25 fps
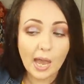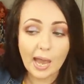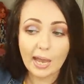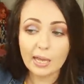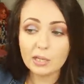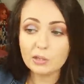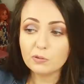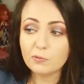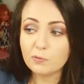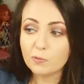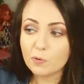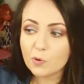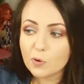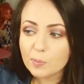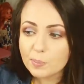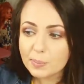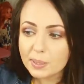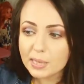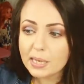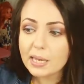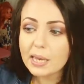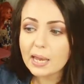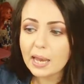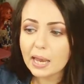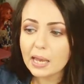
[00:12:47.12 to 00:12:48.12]
And for
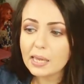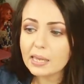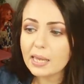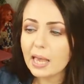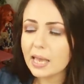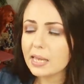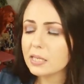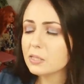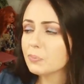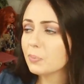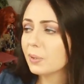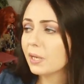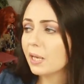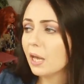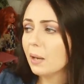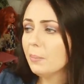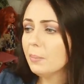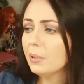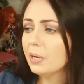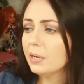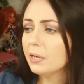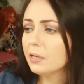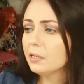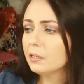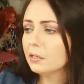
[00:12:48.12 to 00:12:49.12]
me, it has
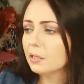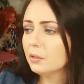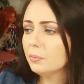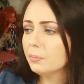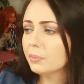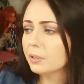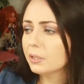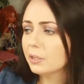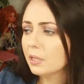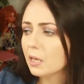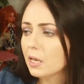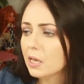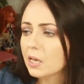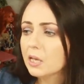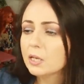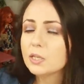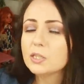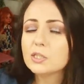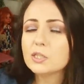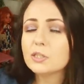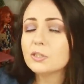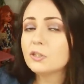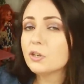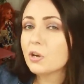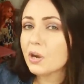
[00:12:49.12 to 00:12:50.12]
become a little bit
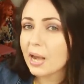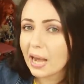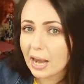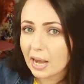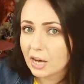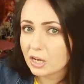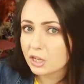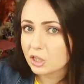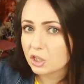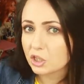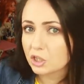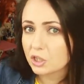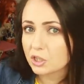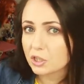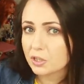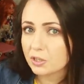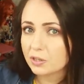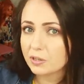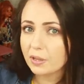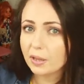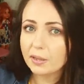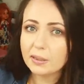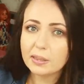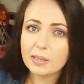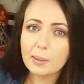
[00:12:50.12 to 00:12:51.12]
strange
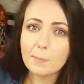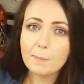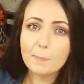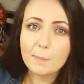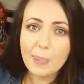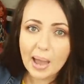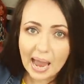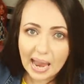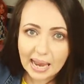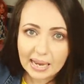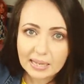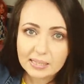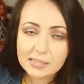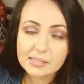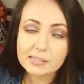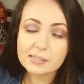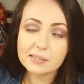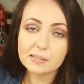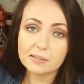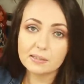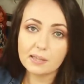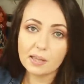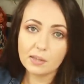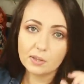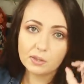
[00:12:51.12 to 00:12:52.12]
that the banks
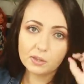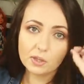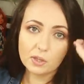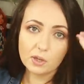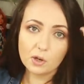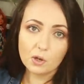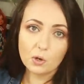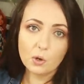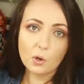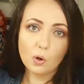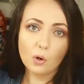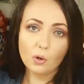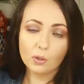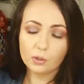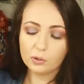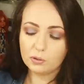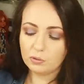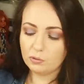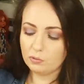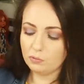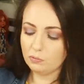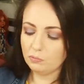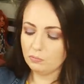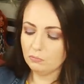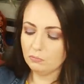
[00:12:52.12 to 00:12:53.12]
that they got
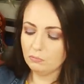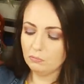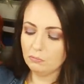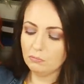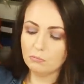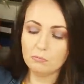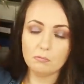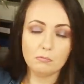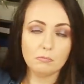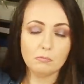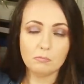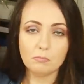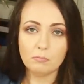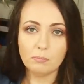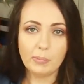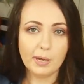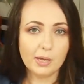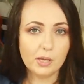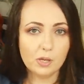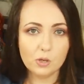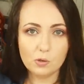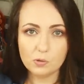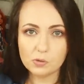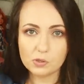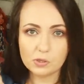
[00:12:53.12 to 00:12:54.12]
by
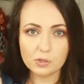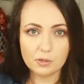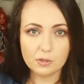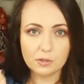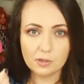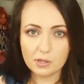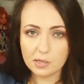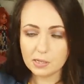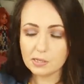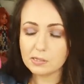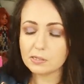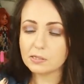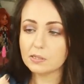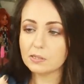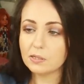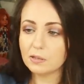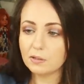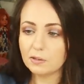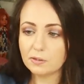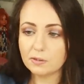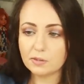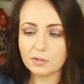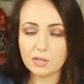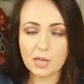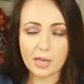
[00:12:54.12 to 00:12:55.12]
using this
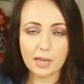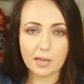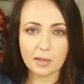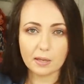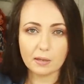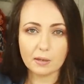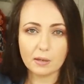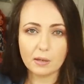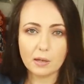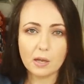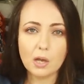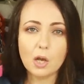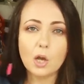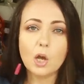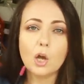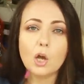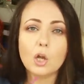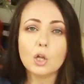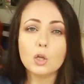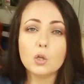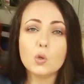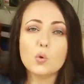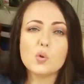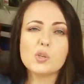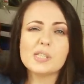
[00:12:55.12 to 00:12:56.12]
thing
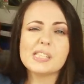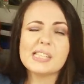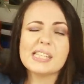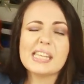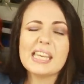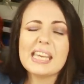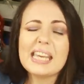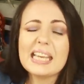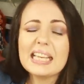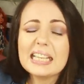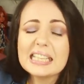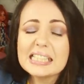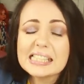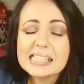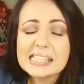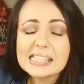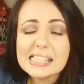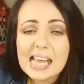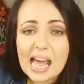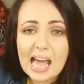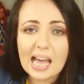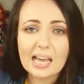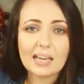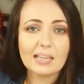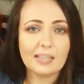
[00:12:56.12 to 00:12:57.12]
looks
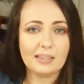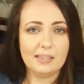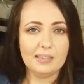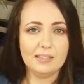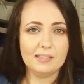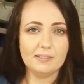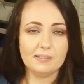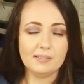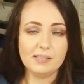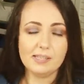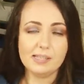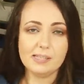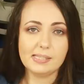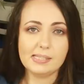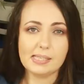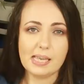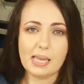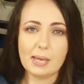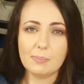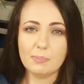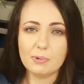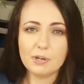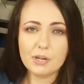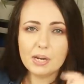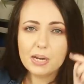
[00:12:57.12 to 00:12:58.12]
exactly the
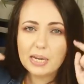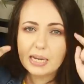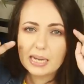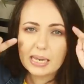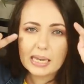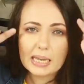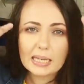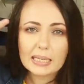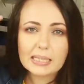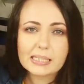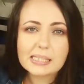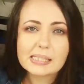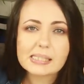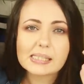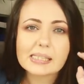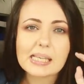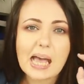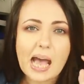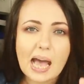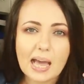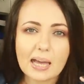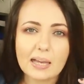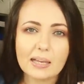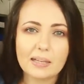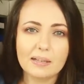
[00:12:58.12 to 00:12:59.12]
same, really
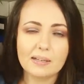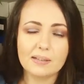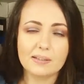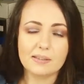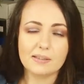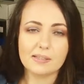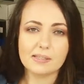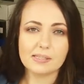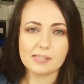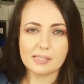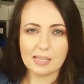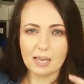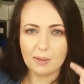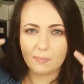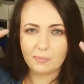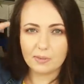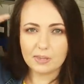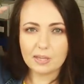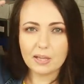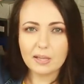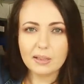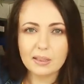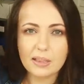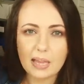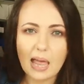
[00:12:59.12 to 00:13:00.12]
exactly the same.
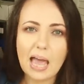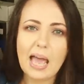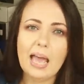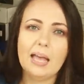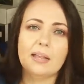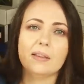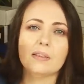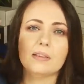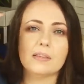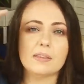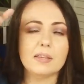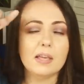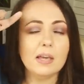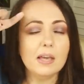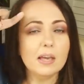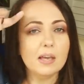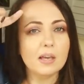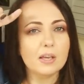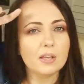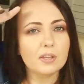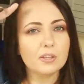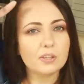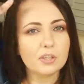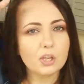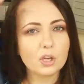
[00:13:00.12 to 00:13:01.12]
The length,
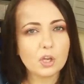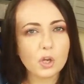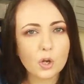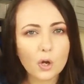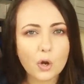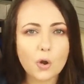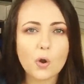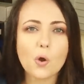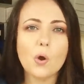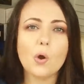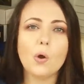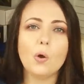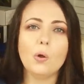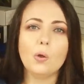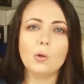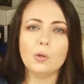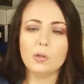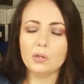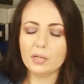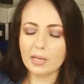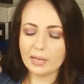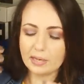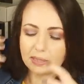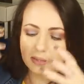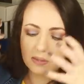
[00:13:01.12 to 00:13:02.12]
the curl,
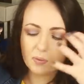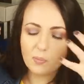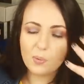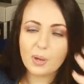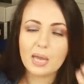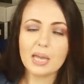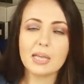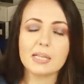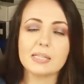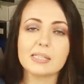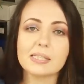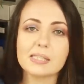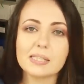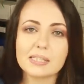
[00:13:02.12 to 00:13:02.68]
like the way it's